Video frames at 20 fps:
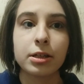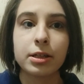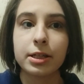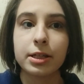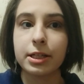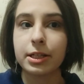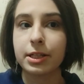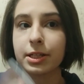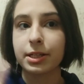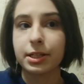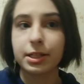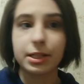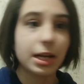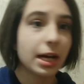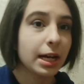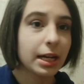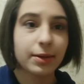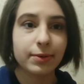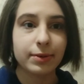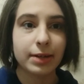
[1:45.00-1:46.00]
does
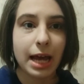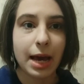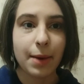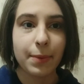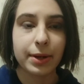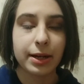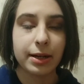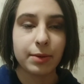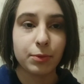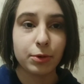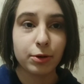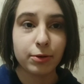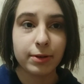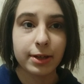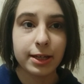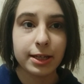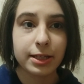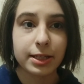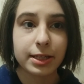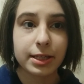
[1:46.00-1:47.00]
not even happen in
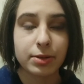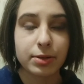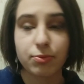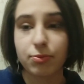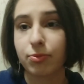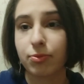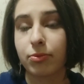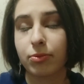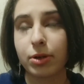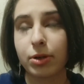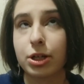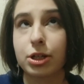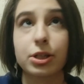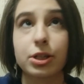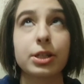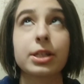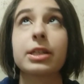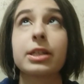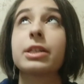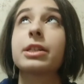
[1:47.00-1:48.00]
movies, which
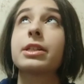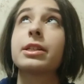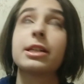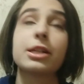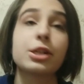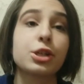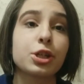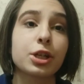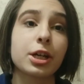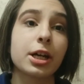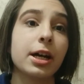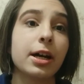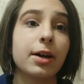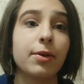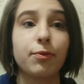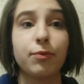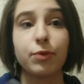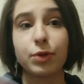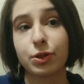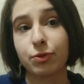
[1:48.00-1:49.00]
is such
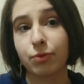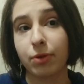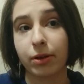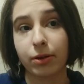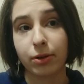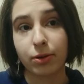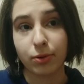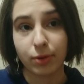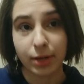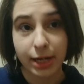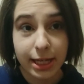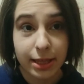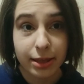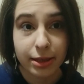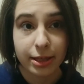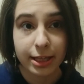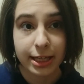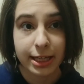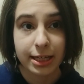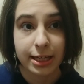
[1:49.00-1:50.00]
a, first of all, a
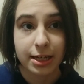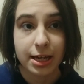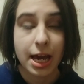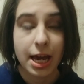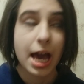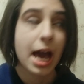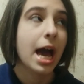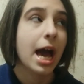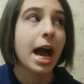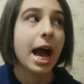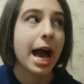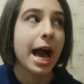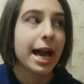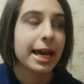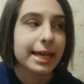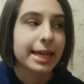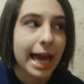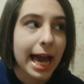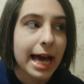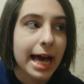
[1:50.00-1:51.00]
great thing,
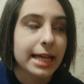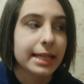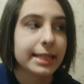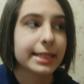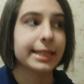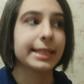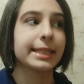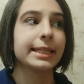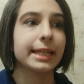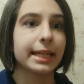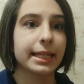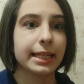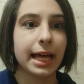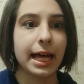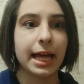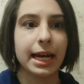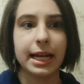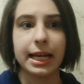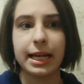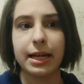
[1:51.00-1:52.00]
I guess,
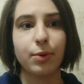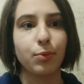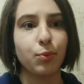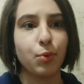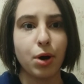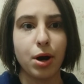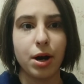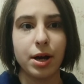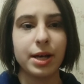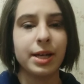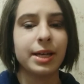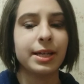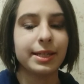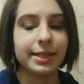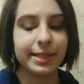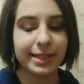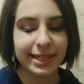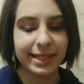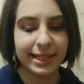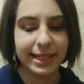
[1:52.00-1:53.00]
that it
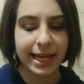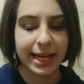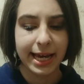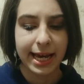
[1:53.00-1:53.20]
was